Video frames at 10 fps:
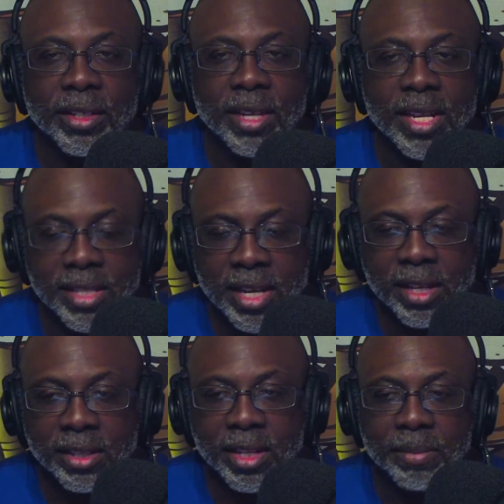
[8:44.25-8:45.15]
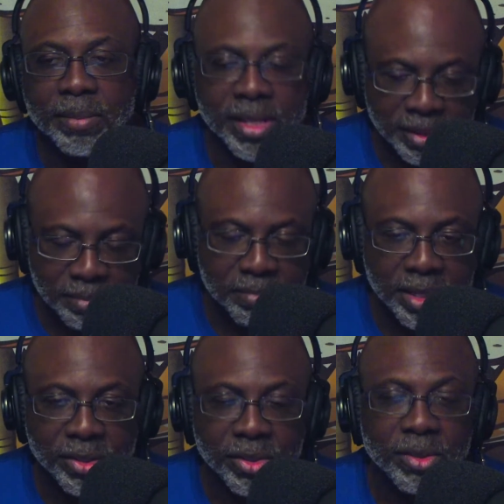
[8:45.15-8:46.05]
and tell them it's
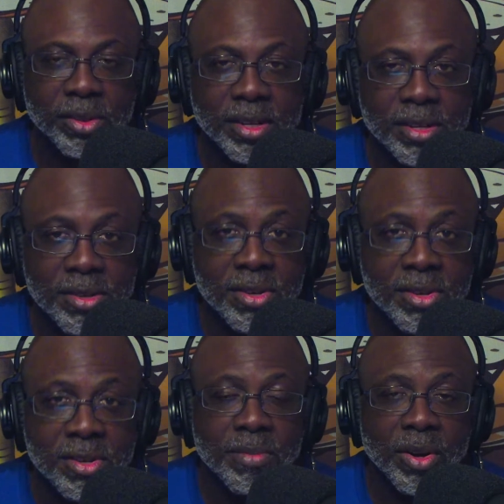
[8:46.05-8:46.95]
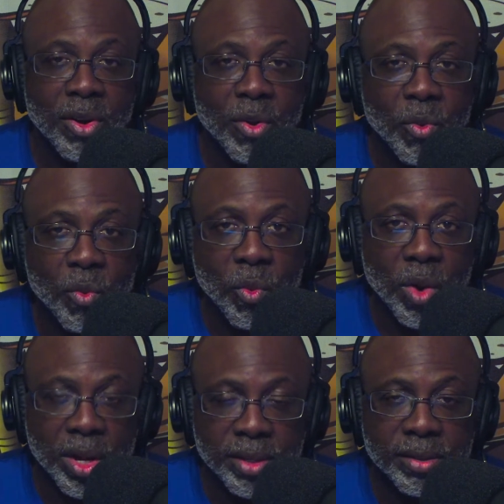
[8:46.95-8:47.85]
missile number
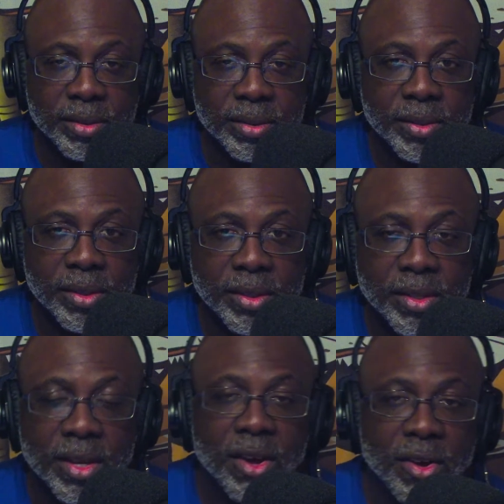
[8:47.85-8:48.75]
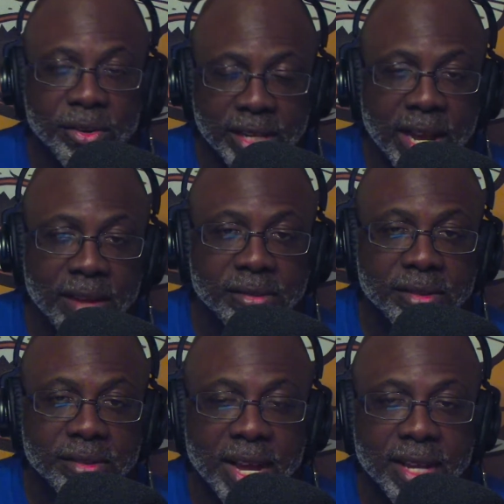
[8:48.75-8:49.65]
1 on the
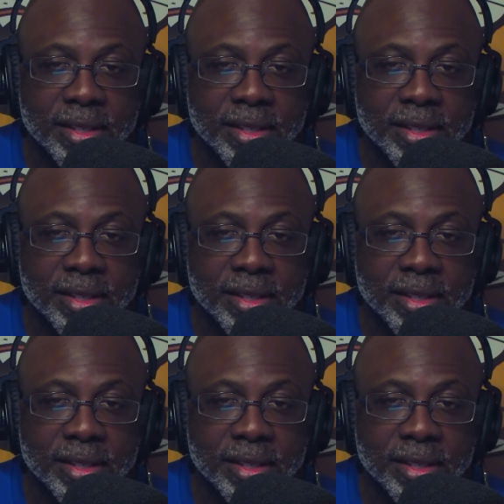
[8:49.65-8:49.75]
outside.